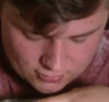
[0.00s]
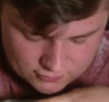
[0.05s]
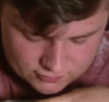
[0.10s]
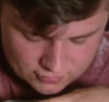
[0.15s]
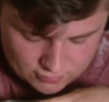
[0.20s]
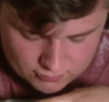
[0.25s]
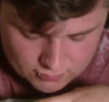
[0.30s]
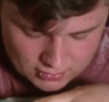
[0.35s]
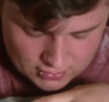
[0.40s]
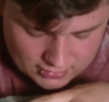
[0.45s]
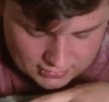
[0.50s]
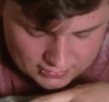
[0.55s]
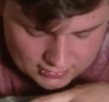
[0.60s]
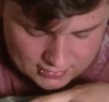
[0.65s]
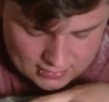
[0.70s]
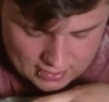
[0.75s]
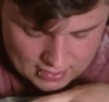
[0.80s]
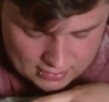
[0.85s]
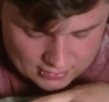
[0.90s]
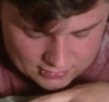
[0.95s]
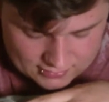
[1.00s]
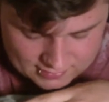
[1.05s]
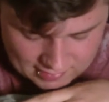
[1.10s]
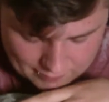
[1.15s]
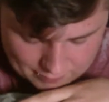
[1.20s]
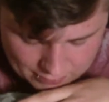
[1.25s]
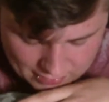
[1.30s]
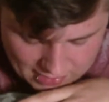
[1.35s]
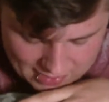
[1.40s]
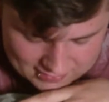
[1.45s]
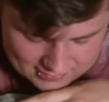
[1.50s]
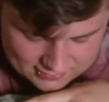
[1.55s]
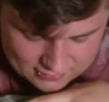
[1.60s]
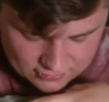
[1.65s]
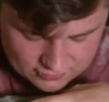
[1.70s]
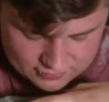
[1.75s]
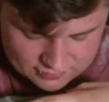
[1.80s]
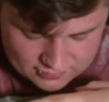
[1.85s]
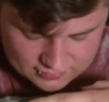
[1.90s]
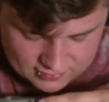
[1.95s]
some like I said,
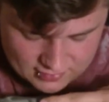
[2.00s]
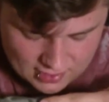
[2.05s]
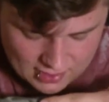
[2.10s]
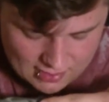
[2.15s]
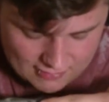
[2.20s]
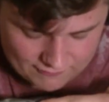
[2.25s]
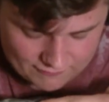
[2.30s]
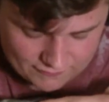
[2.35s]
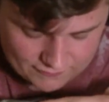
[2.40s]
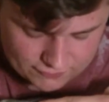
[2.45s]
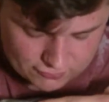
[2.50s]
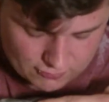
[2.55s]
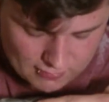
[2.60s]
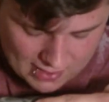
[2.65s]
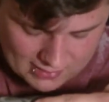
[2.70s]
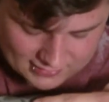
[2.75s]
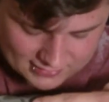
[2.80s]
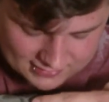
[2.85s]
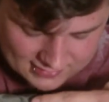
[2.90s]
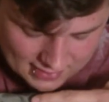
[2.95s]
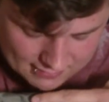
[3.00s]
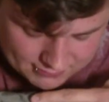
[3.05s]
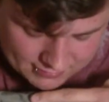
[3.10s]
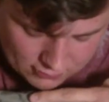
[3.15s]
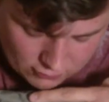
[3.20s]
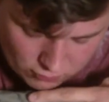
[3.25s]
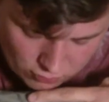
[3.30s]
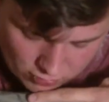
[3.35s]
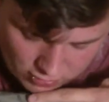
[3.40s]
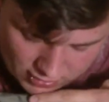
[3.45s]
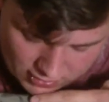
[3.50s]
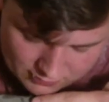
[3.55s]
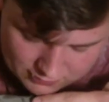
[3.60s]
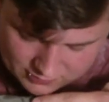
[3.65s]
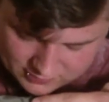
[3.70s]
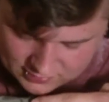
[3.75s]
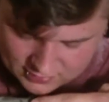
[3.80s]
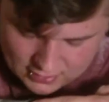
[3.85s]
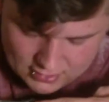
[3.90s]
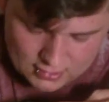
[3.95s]
plasters and stuff, some antiseptic
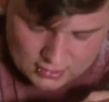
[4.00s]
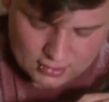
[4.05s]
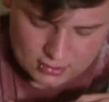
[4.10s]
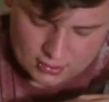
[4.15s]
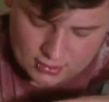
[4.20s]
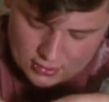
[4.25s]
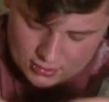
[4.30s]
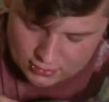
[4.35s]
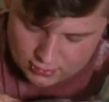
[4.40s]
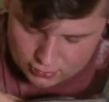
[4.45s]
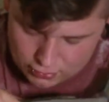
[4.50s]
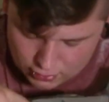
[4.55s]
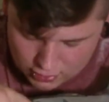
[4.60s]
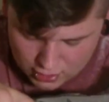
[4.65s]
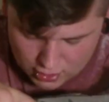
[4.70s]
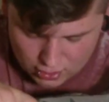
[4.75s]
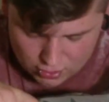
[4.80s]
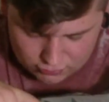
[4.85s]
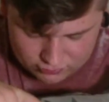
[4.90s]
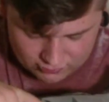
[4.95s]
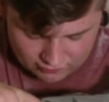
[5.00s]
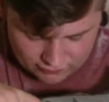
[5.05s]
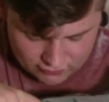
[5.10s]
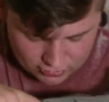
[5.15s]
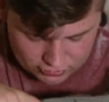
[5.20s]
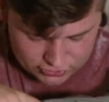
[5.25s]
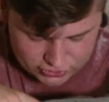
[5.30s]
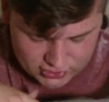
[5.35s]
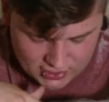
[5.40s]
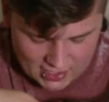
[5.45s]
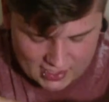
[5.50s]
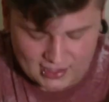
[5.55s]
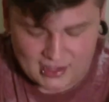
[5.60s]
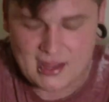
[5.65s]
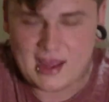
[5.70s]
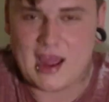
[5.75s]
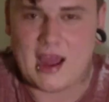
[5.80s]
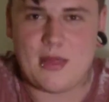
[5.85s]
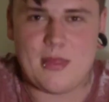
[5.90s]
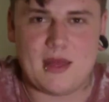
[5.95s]
wipes, Loads of good shit.
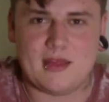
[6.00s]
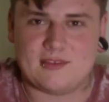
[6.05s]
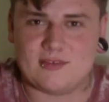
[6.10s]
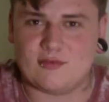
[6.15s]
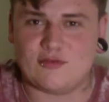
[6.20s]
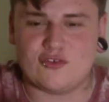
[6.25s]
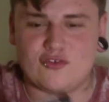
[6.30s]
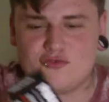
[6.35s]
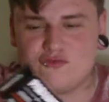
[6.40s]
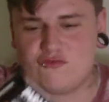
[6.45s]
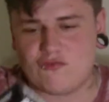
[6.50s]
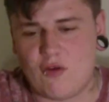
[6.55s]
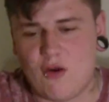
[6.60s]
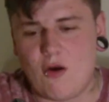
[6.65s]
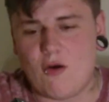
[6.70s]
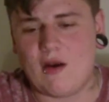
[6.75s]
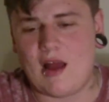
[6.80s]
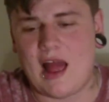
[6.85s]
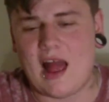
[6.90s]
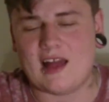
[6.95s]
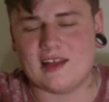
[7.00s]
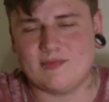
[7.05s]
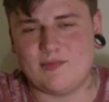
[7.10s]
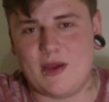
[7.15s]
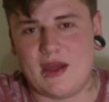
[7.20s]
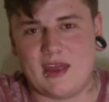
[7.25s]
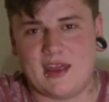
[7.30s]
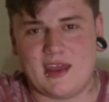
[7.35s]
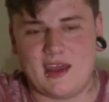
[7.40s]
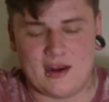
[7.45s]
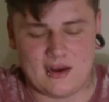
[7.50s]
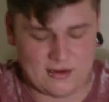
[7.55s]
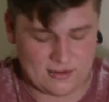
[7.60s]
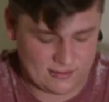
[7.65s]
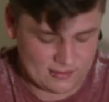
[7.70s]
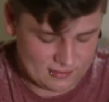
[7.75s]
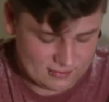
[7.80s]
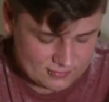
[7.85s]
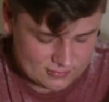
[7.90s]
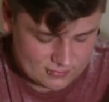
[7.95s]
And then some strong ass painkillers.